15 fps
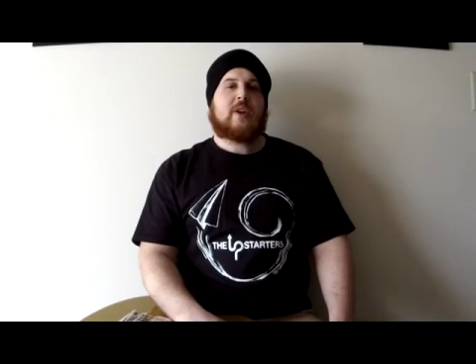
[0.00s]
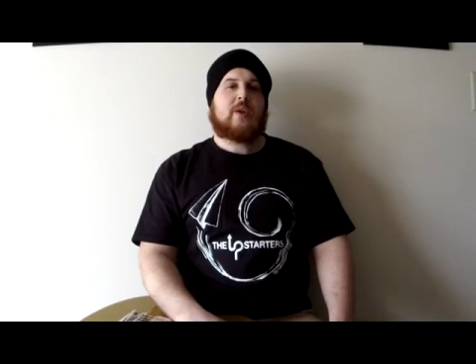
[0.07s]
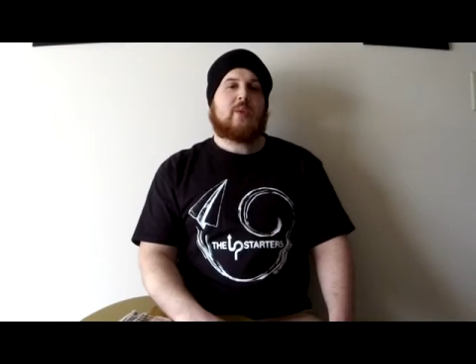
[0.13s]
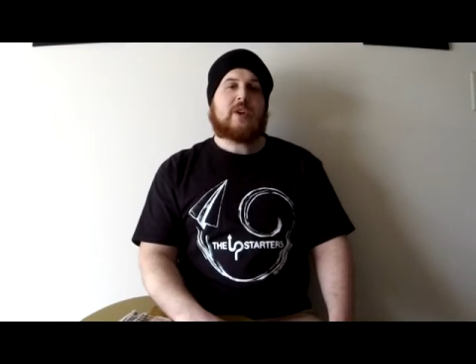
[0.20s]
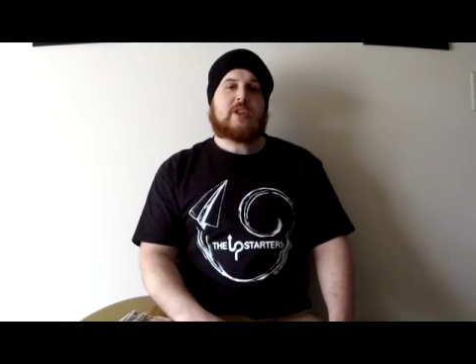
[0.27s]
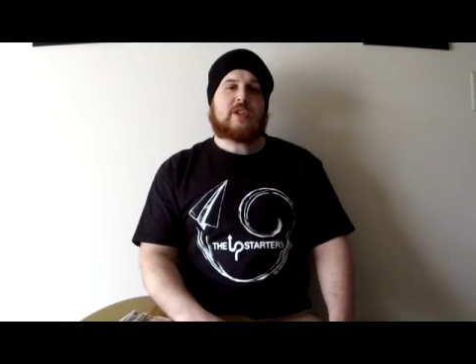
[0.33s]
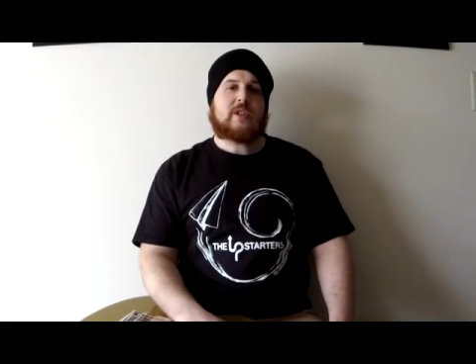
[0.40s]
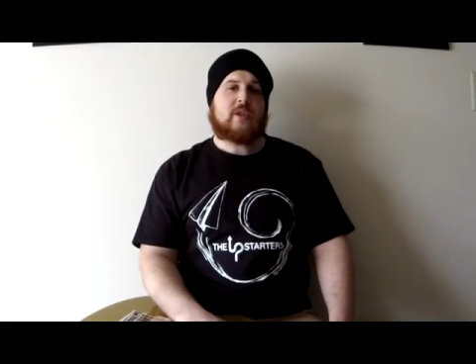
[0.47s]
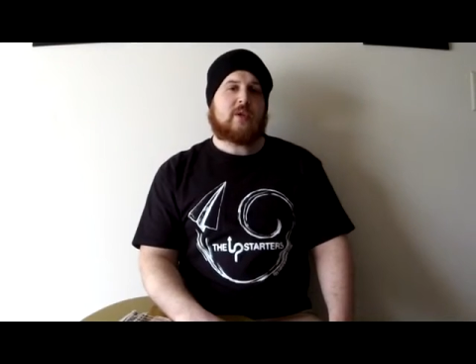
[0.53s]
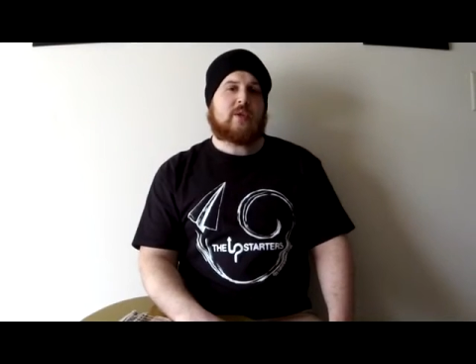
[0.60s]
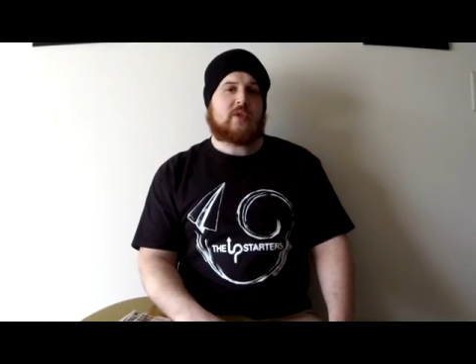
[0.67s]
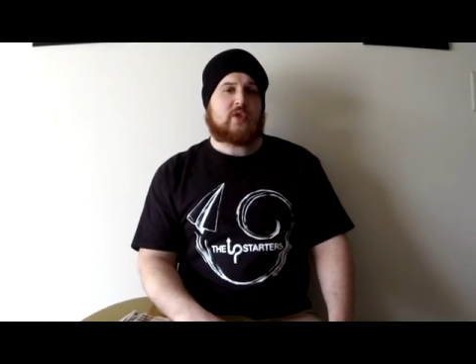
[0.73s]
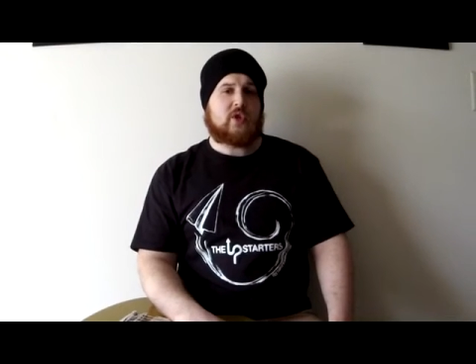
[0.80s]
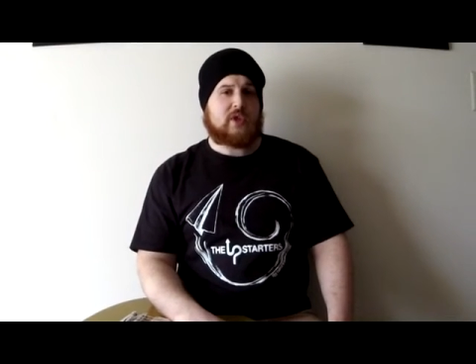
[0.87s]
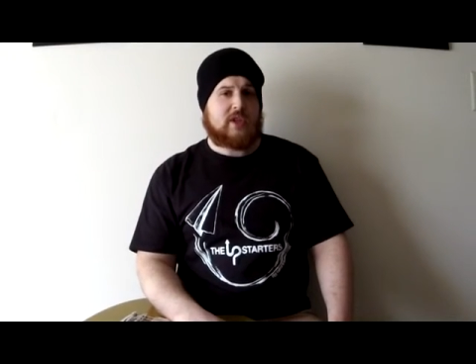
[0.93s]
We just learned
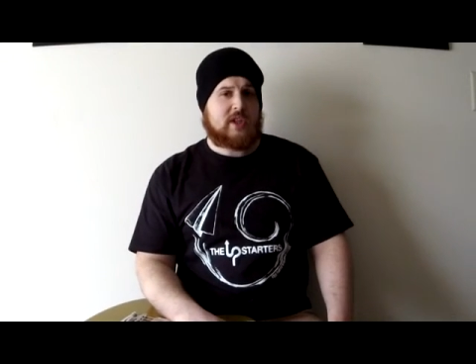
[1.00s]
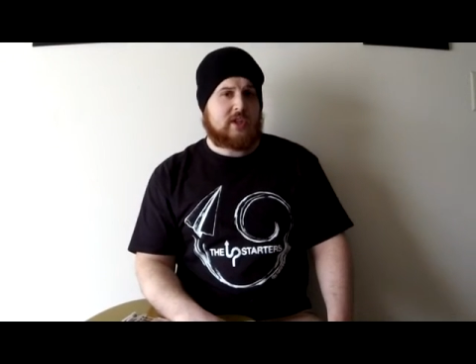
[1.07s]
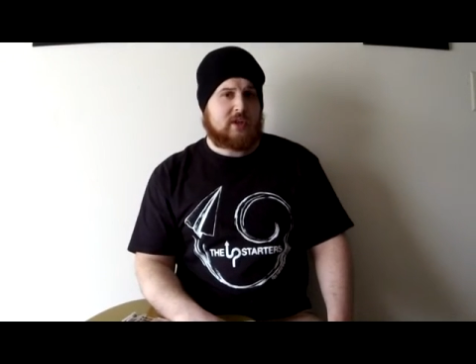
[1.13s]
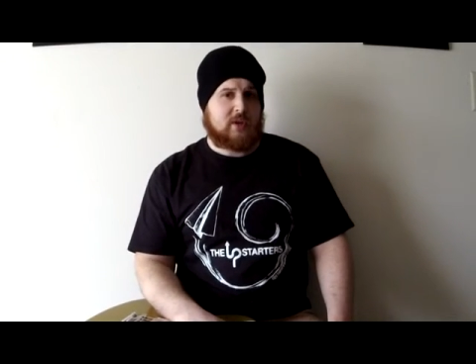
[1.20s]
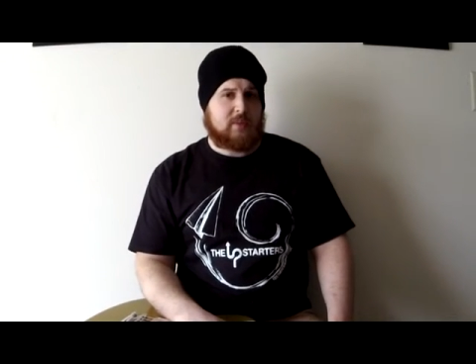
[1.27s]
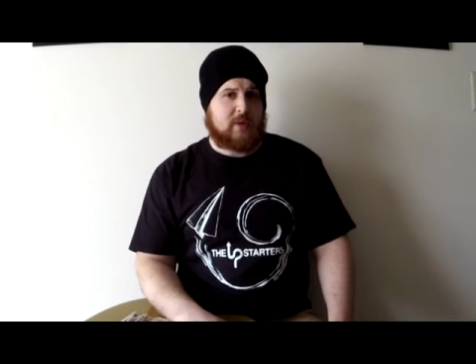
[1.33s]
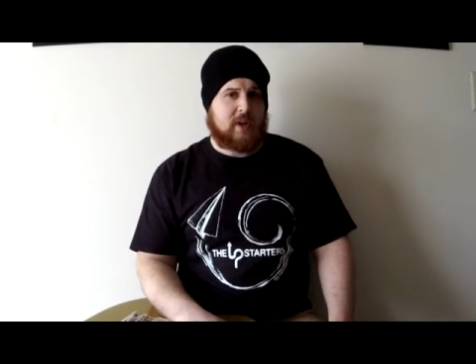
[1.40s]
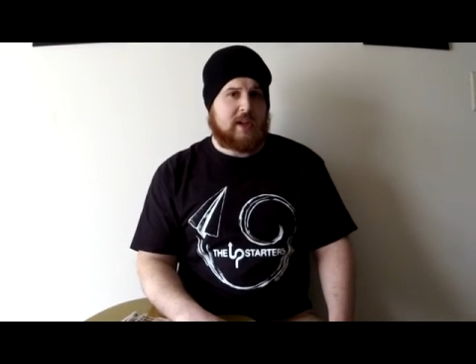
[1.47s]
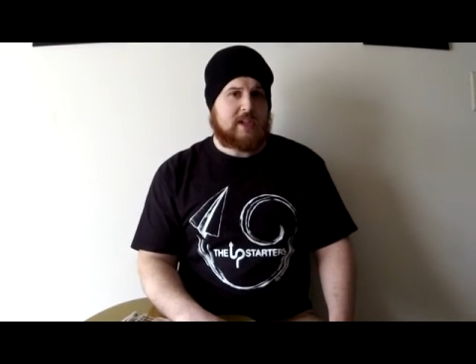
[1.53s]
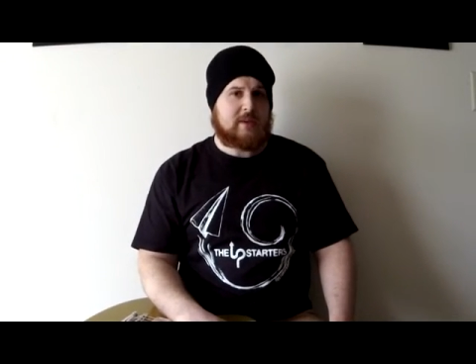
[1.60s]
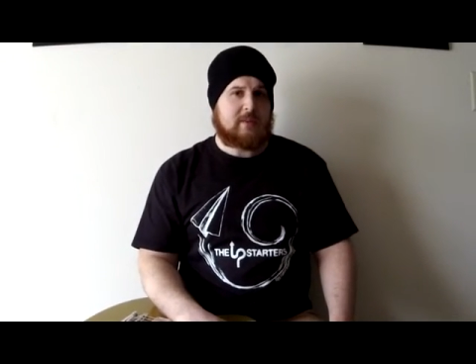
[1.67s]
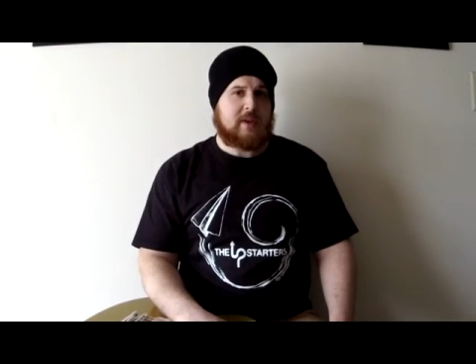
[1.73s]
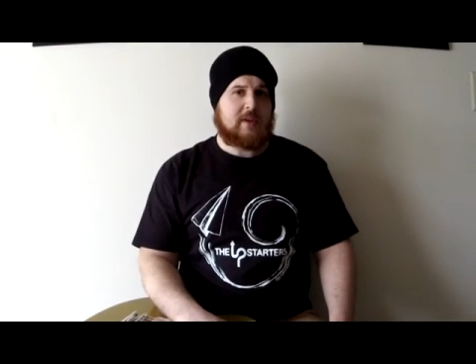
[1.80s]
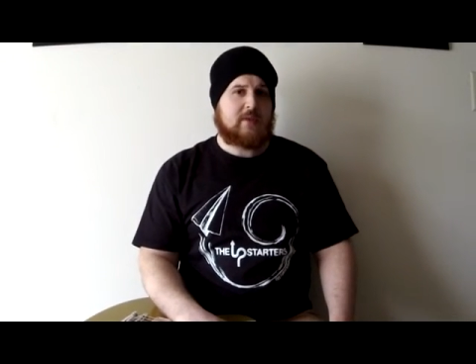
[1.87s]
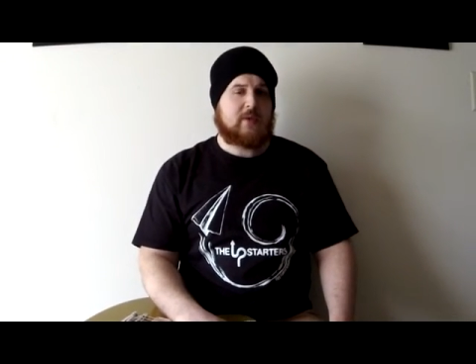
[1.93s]
the traditional
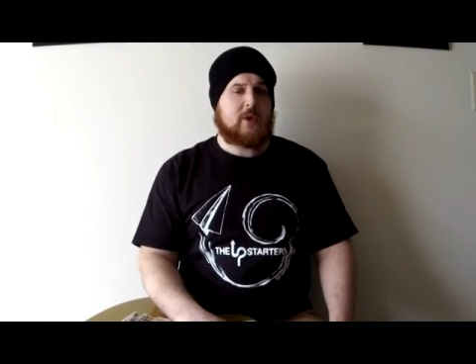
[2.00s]
placement for